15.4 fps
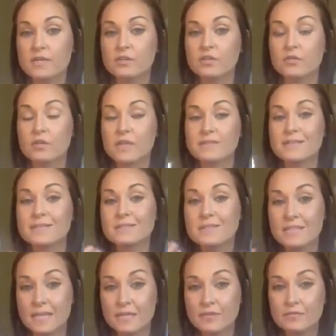you let that
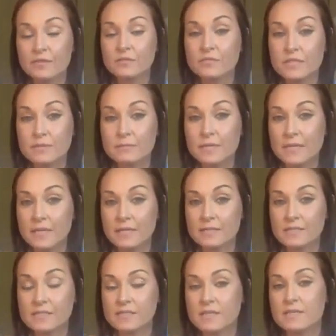sit 15
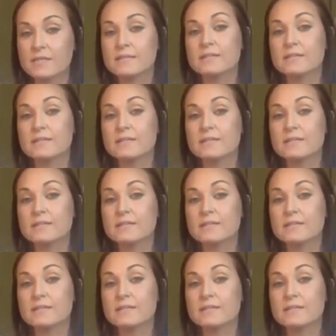minutes,